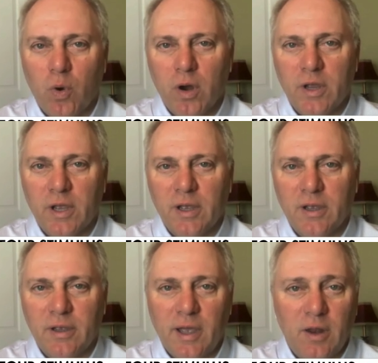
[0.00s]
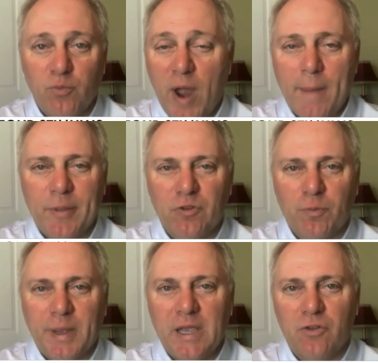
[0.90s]
working at rapid
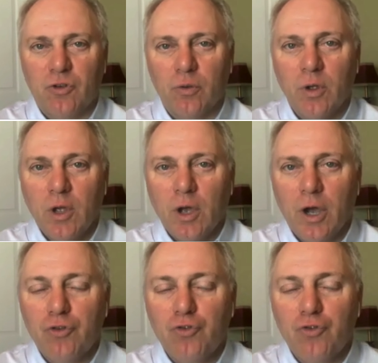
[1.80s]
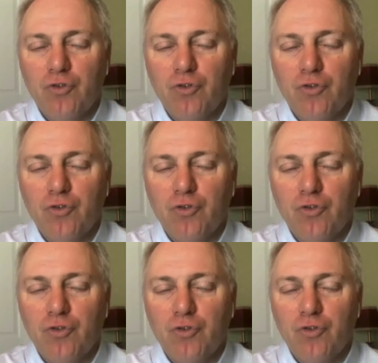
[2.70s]
speed to
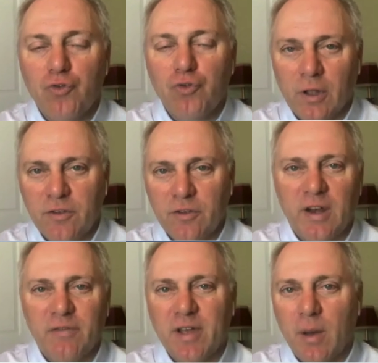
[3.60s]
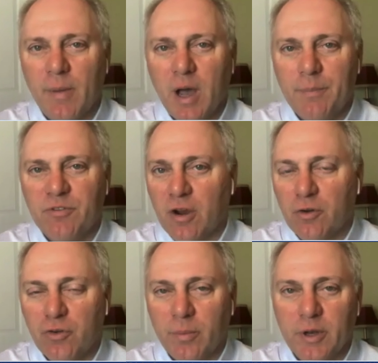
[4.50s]
different issues that have come up.
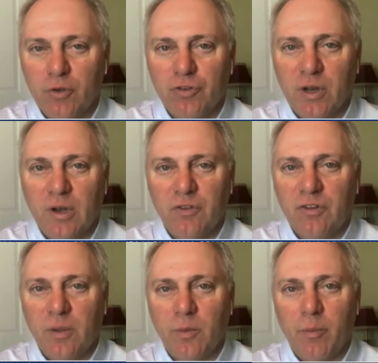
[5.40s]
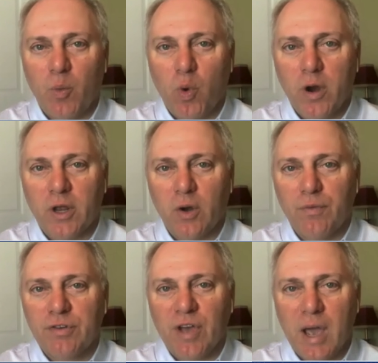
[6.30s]
Secretary Mnuchin and his team have been working
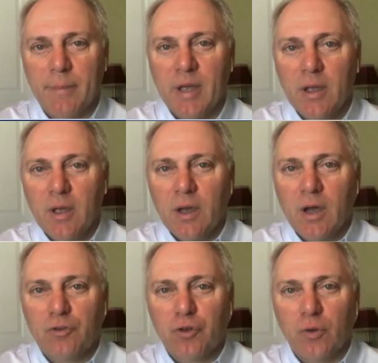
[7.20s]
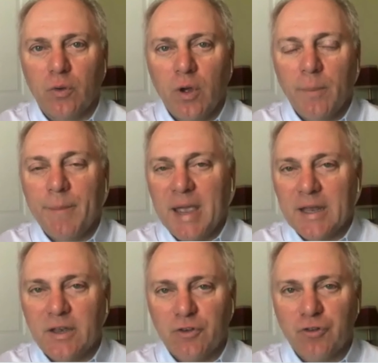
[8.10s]
overtime to
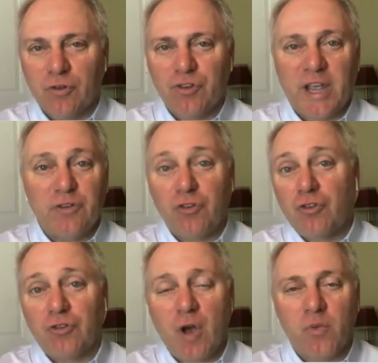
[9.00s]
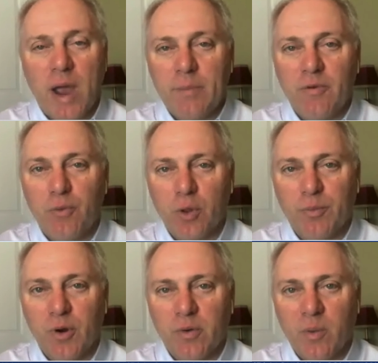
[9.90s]
make additional changes. You saw right before
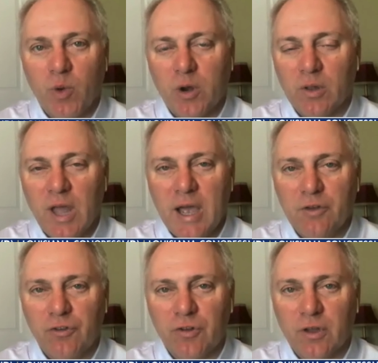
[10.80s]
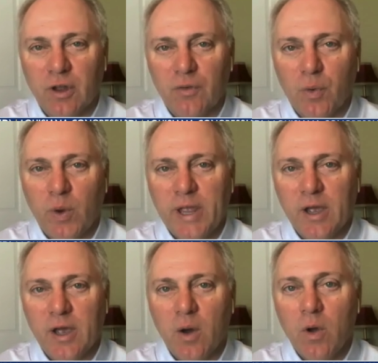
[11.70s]
the program went online just a little over a
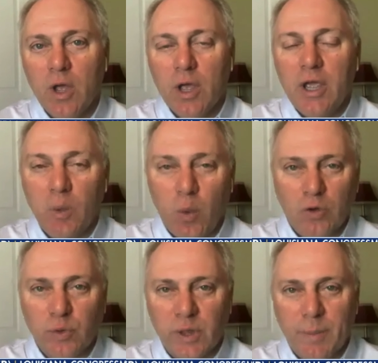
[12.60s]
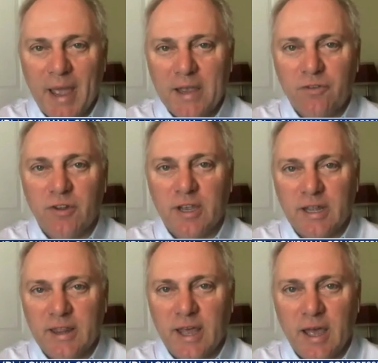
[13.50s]
week ago, he worked with the banks to
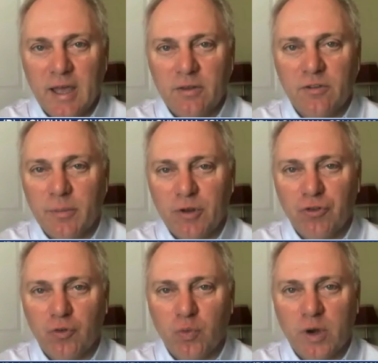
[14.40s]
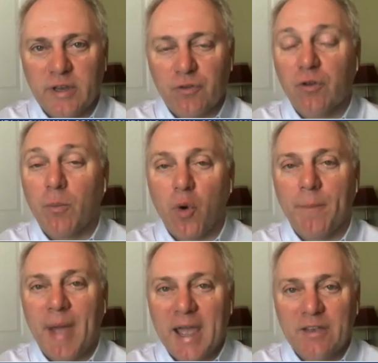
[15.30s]
get some issues worked out so
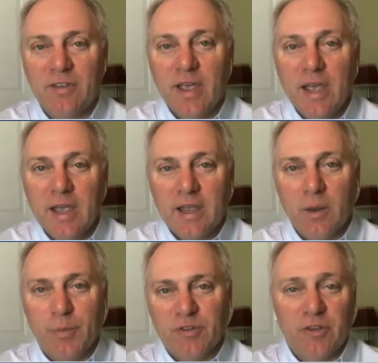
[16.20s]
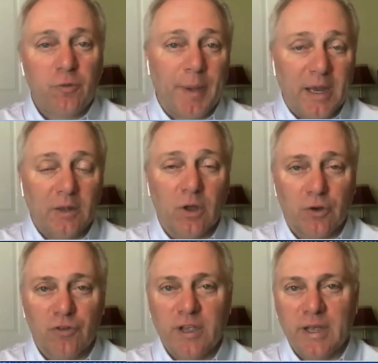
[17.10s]
more banks can participate.
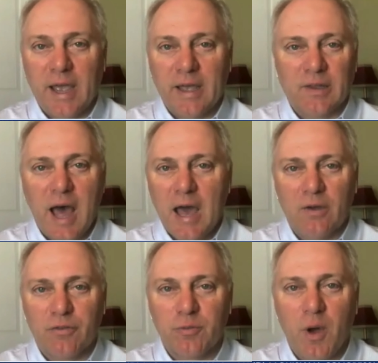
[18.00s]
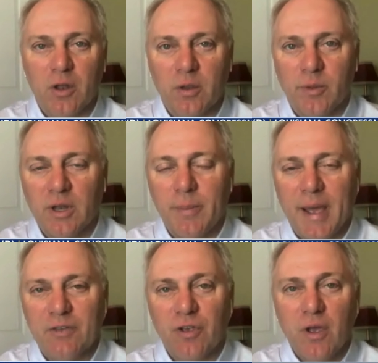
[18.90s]
Look, you're seeing a lot of small and community
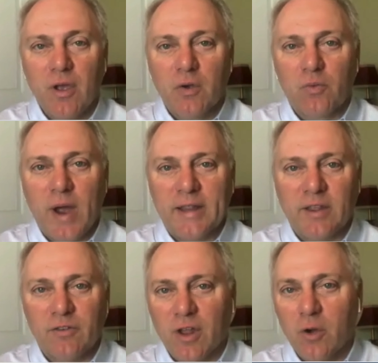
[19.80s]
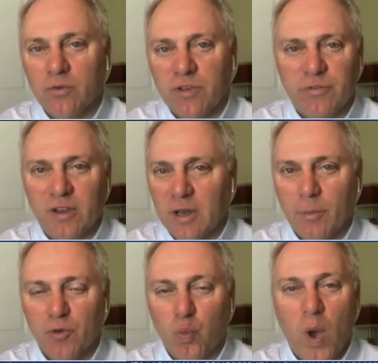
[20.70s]
banks write these loans. I've seen
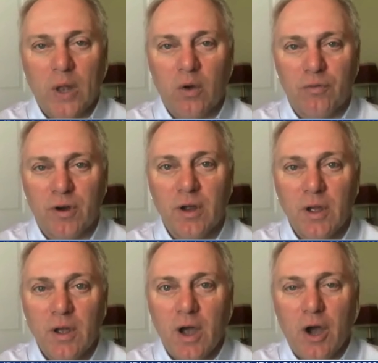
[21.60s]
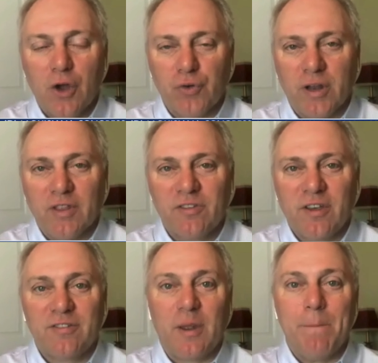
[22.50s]
numbers well over
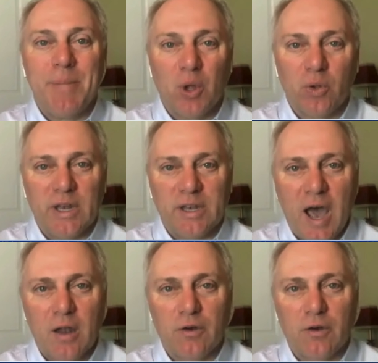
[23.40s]
$160 billion